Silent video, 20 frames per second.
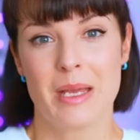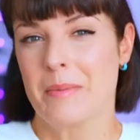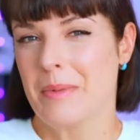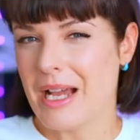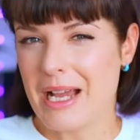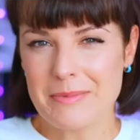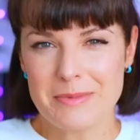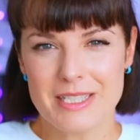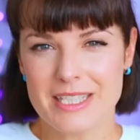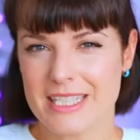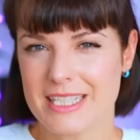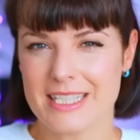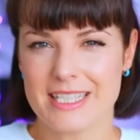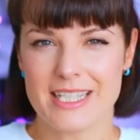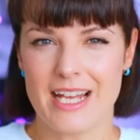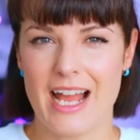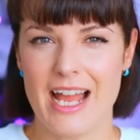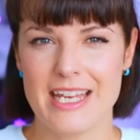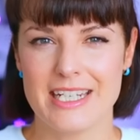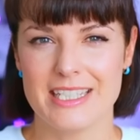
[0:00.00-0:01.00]
But I'm just
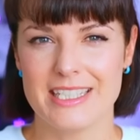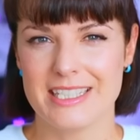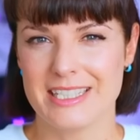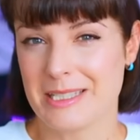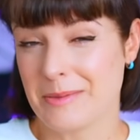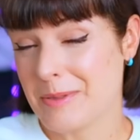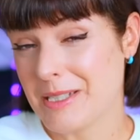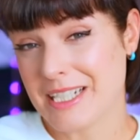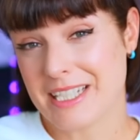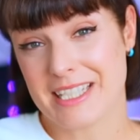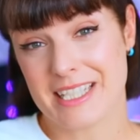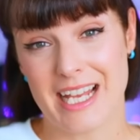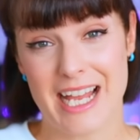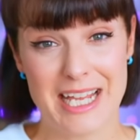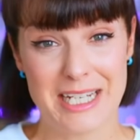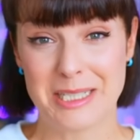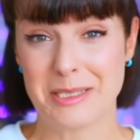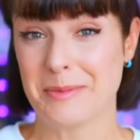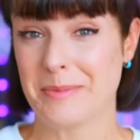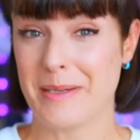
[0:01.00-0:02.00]
excited to be
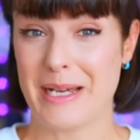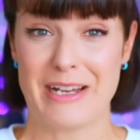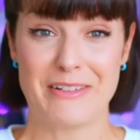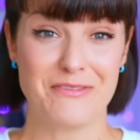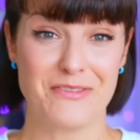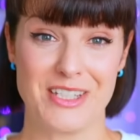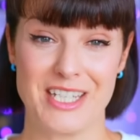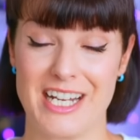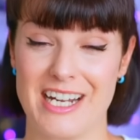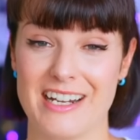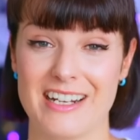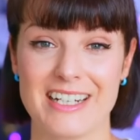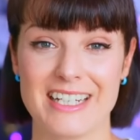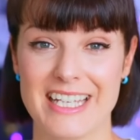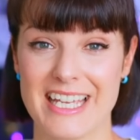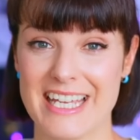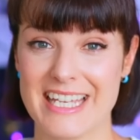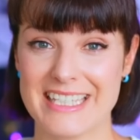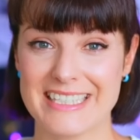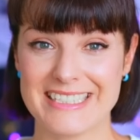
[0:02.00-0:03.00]
excited about V R
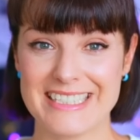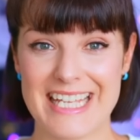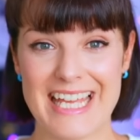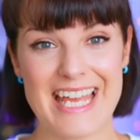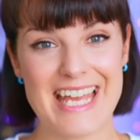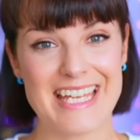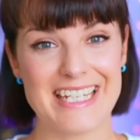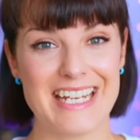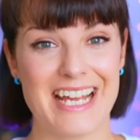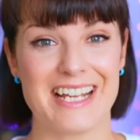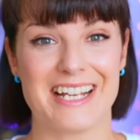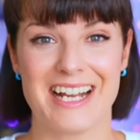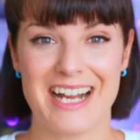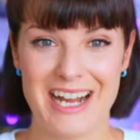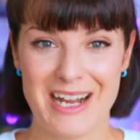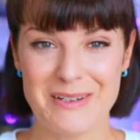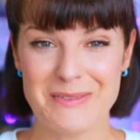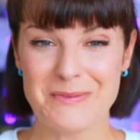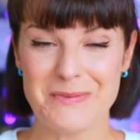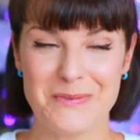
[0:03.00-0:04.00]
again, and I
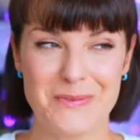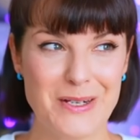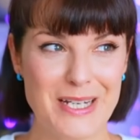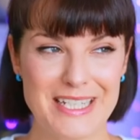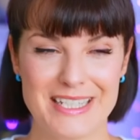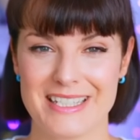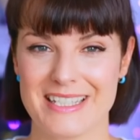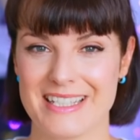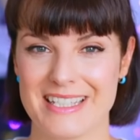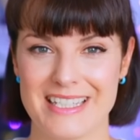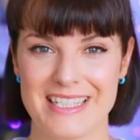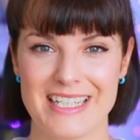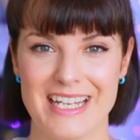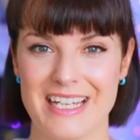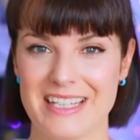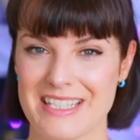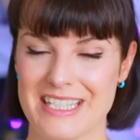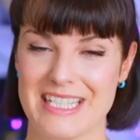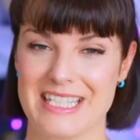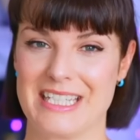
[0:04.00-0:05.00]
can't wait to see
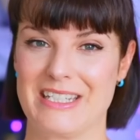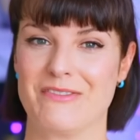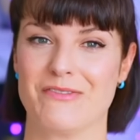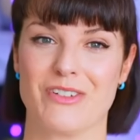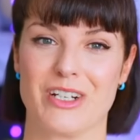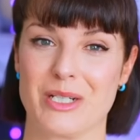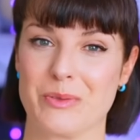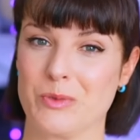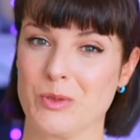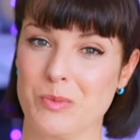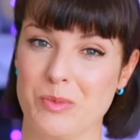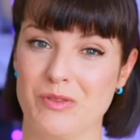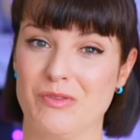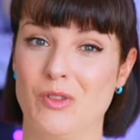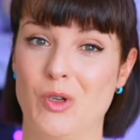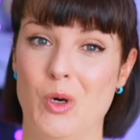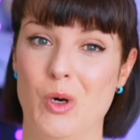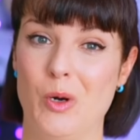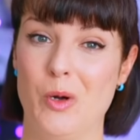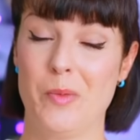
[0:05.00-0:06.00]
how the Steam Frame will
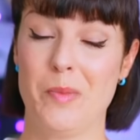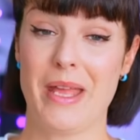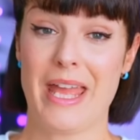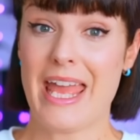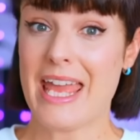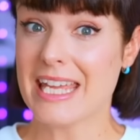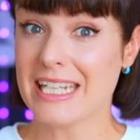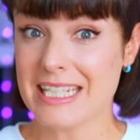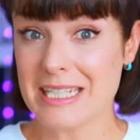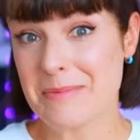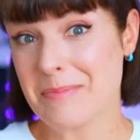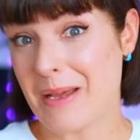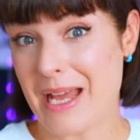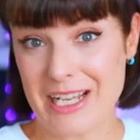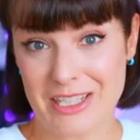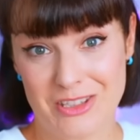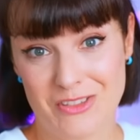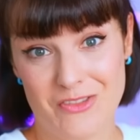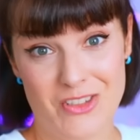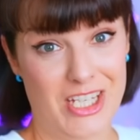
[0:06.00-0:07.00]
perform and
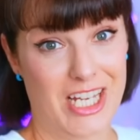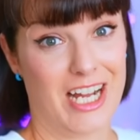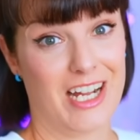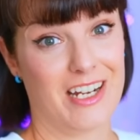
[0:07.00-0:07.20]
impact the V R